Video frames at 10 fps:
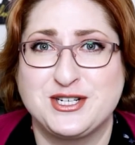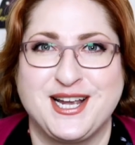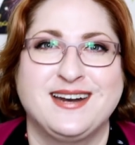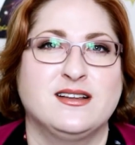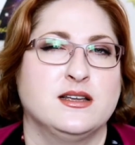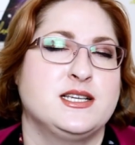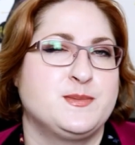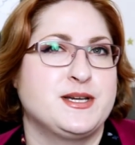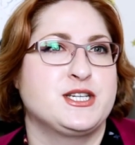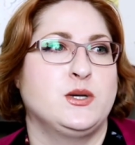channel,
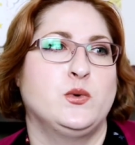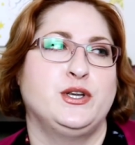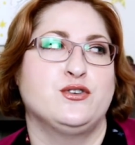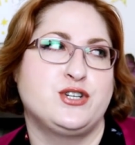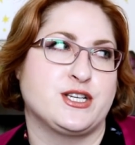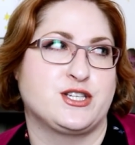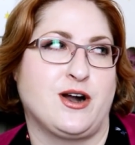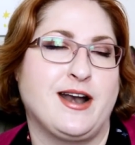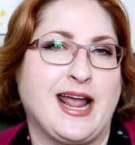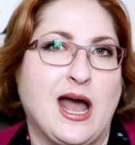especially when you're just
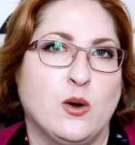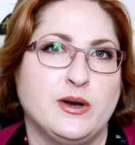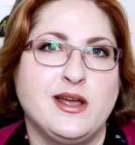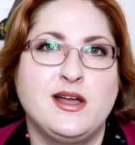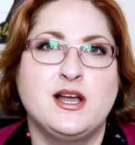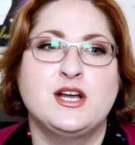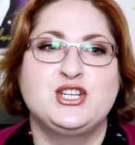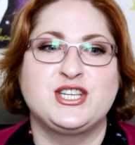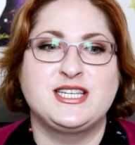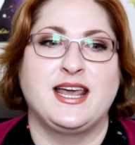starting out.
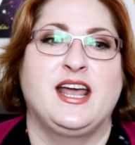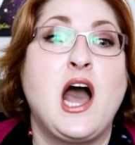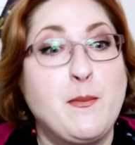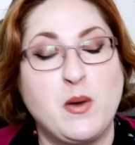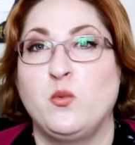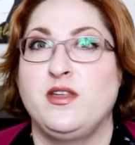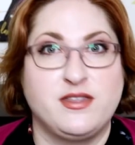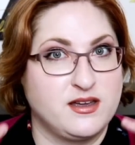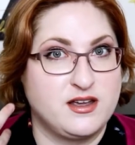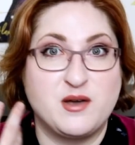Just to like come up
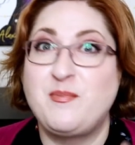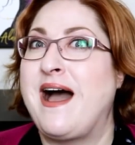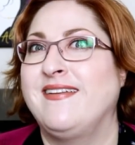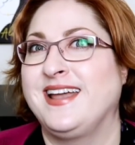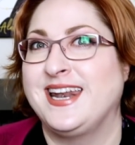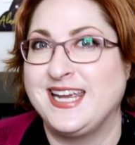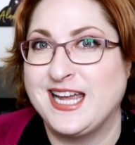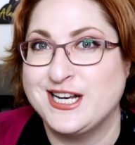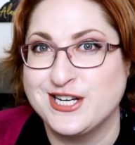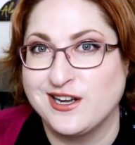with compelling and
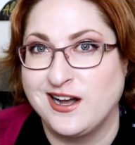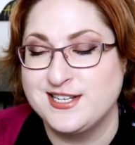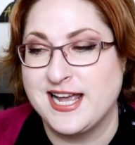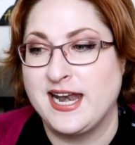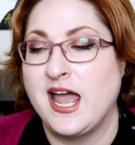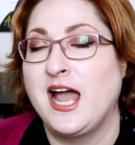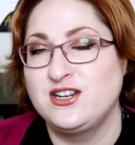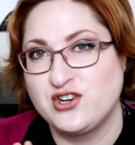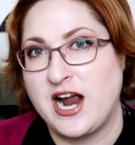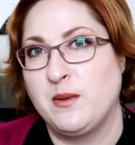engaging content
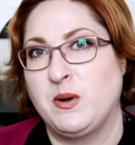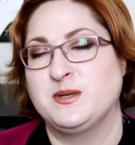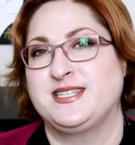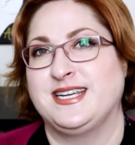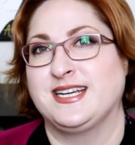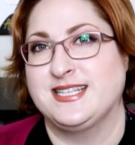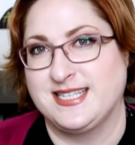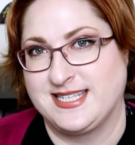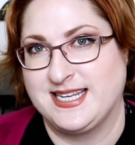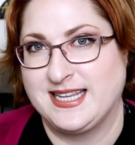and try to post it
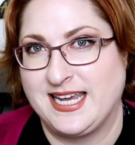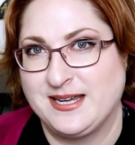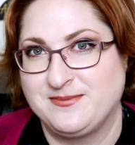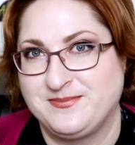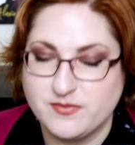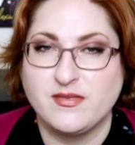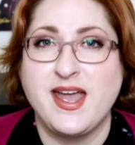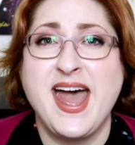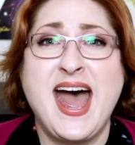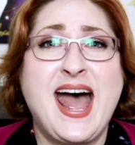consistently.
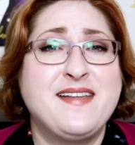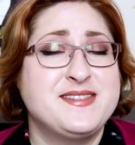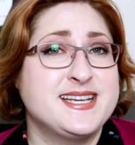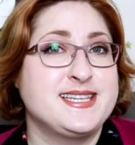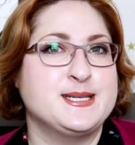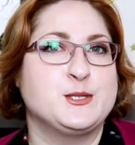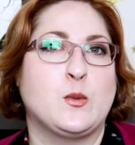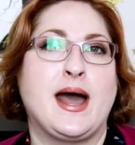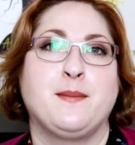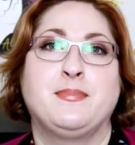And this is
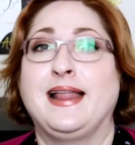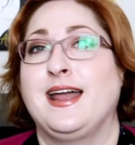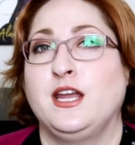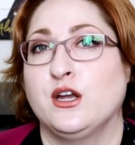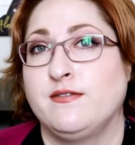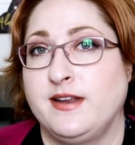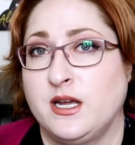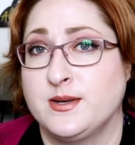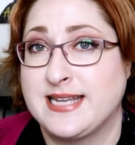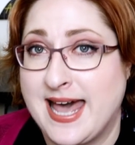why planning your
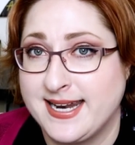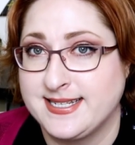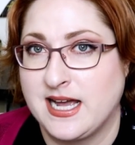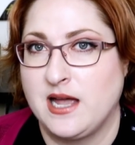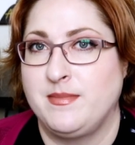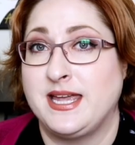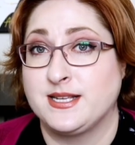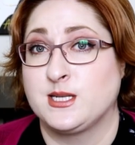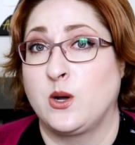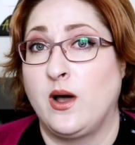videos ahead of time
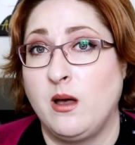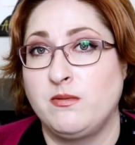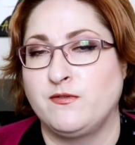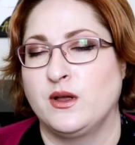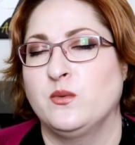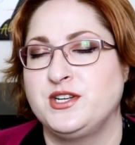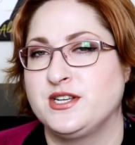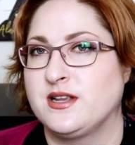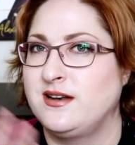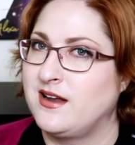is so helpful, which
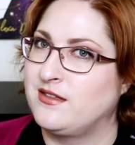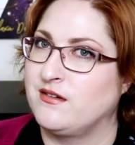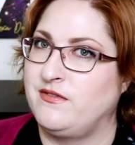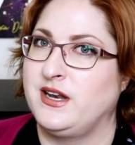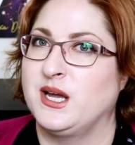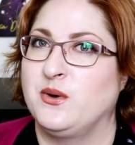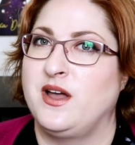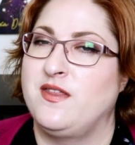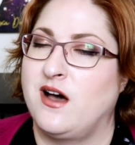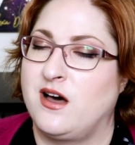is another video
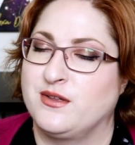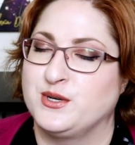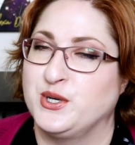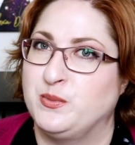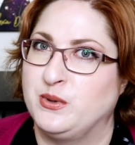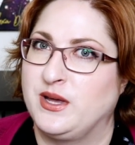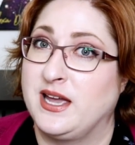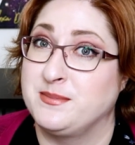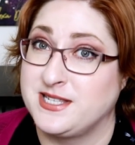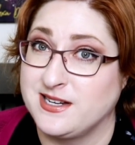in the AuthorTube
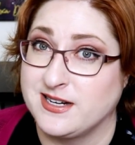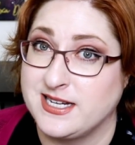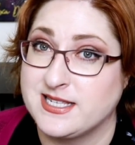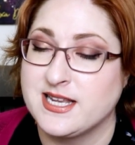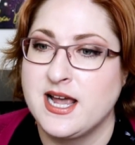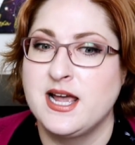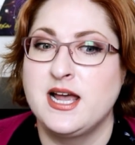Bootcamp series.